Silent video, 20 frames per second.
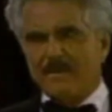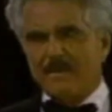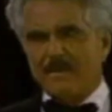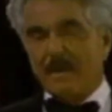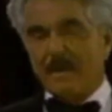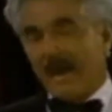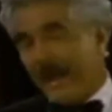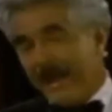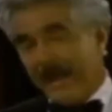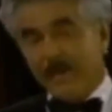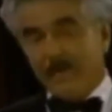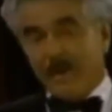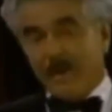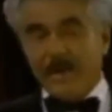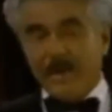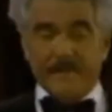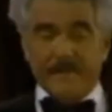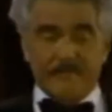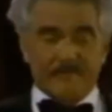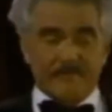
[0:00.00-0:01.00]
Well,
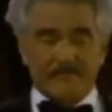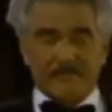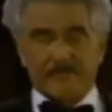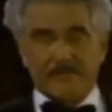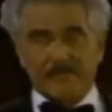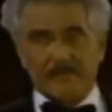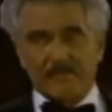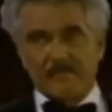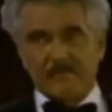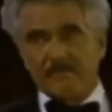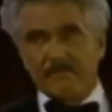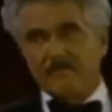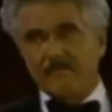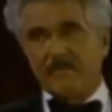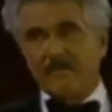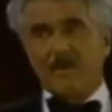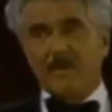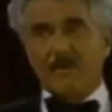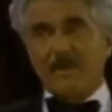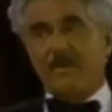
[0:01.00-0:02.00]
anyway,
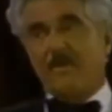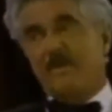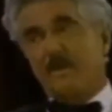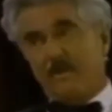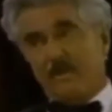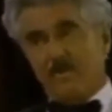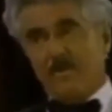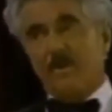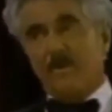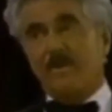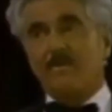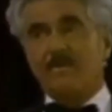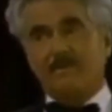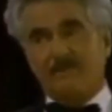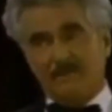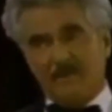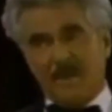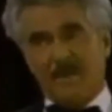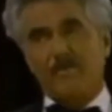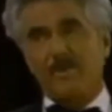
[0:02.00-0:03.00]
I really think you ought to
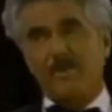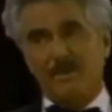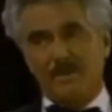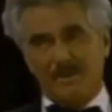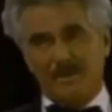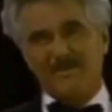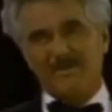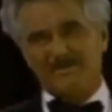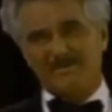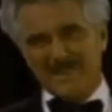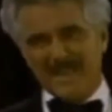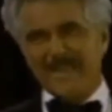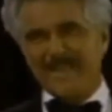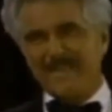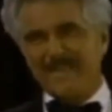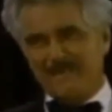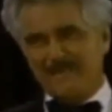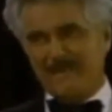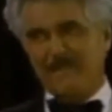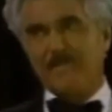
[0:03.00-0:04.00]
drop her a little
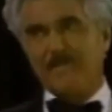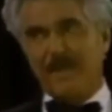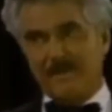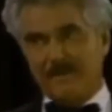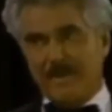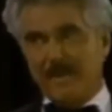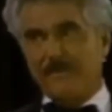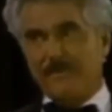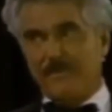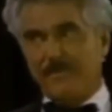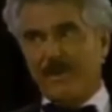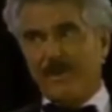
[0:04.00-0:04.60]
hint about that